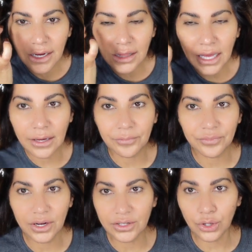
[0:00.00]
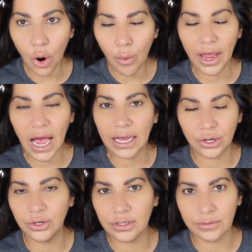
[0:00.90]
like there's no way I
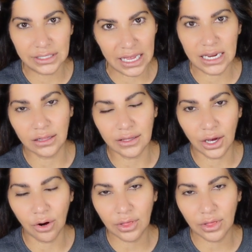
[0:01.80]
could date a Leo.